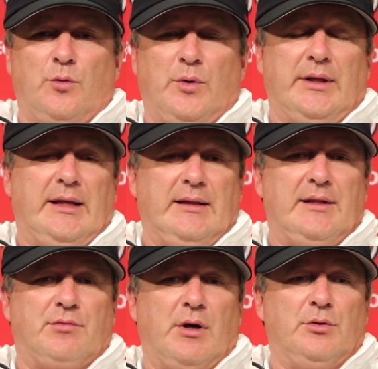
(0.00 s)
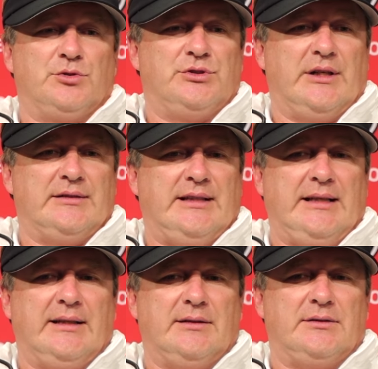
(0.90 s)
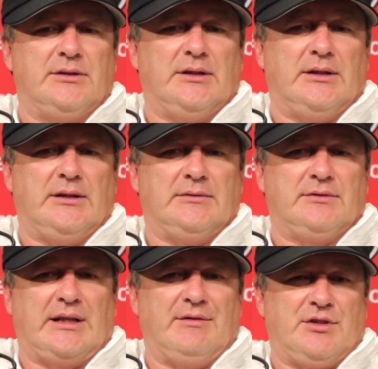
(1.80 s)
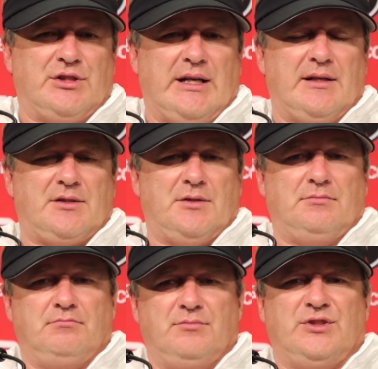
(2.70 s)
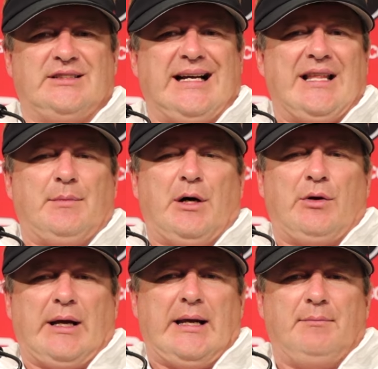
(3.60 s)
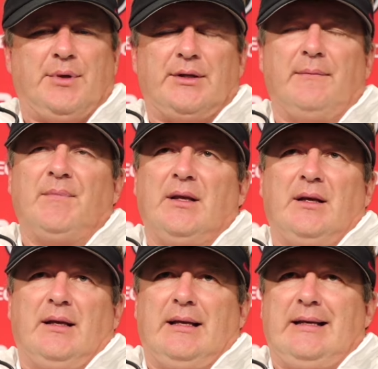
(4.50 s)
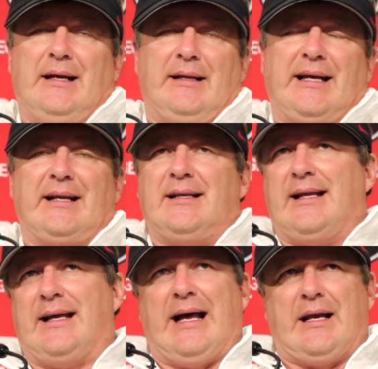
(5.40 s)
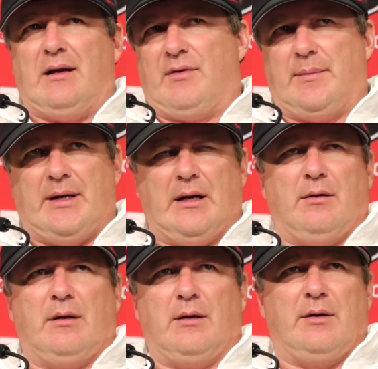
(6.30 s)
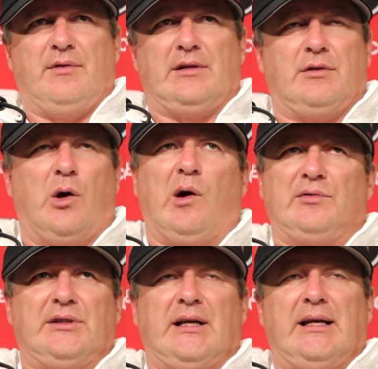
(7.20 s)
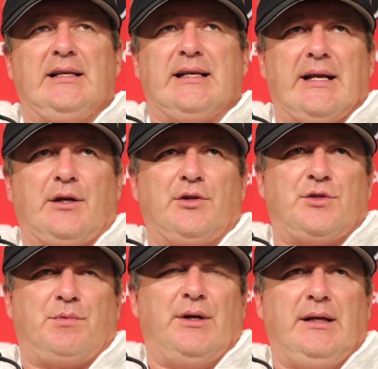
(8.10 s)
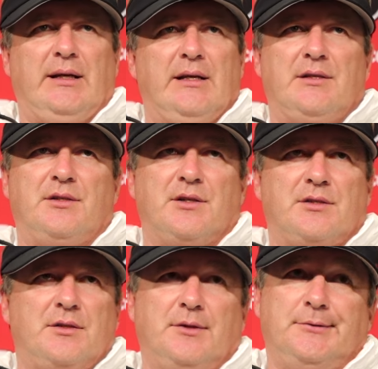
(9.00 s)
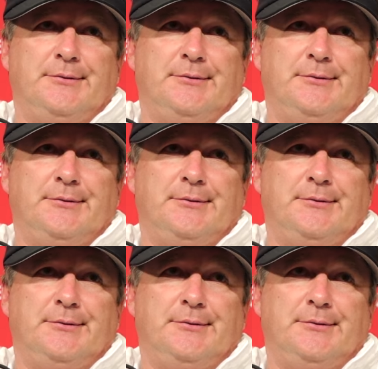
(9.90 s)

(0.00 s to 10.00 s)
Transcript: really elite throws there at the end to give us a chance to tie the ball game. But and taking today out of it, I mean, I don't even go off today. He's had a good spring. He's just